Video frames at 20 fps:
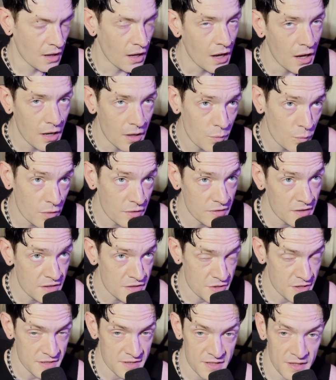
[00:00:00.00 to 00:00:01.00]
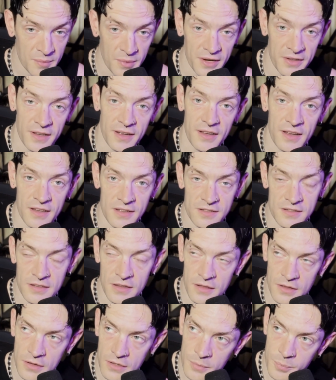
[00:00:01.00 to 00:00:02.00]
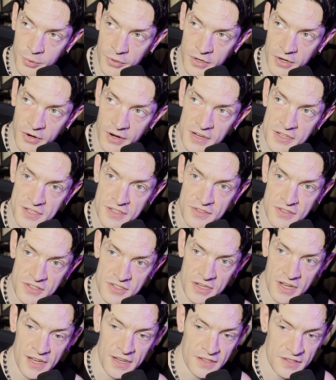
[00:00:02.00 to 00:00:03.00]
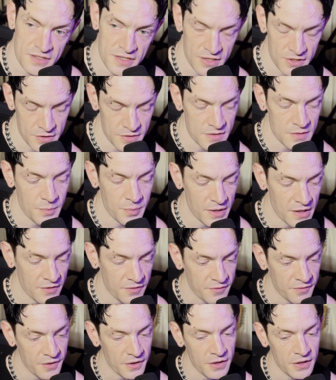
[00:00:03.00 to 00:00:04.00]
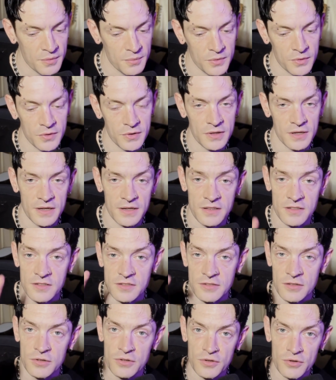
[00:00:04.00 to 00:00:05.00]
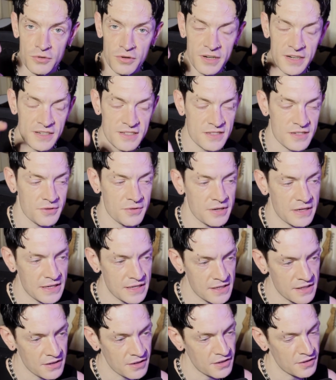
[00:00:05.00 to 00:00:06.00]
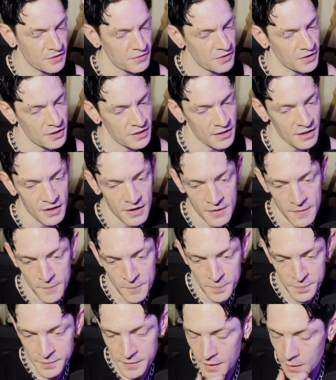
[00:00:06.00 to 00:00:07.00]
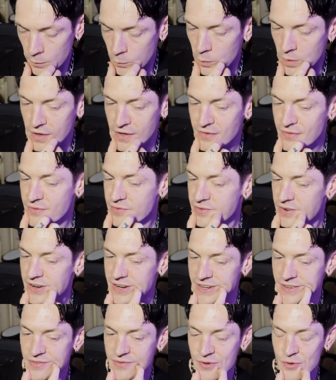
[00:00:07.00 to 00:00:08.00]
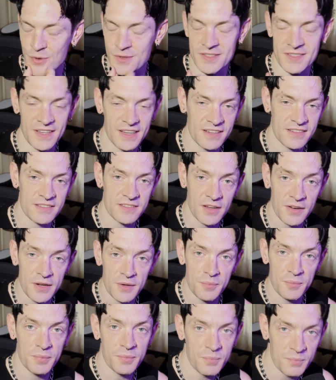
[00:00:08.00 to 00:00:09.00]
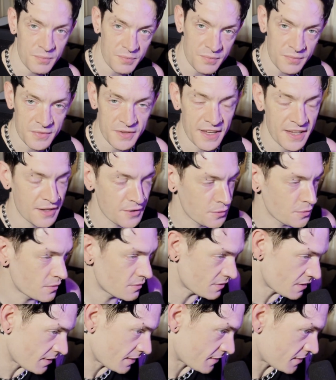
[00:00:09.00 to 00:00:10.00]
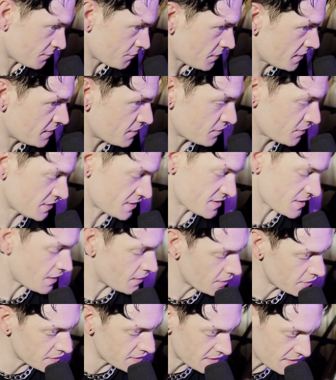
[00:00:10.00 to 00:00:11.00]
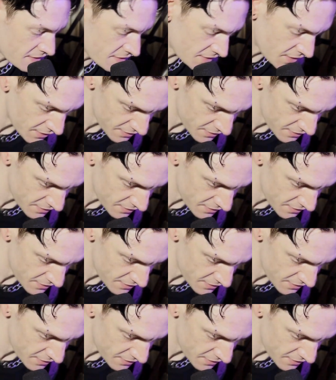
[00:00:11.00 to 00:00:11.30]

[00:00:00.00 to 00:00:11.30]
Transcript: And what's interesting about that is the progression's changed. It used to be a far more like songwritery kind of like 1, 5, 4, 6 type deal. Like I'd written it on guitar, and then I'd kind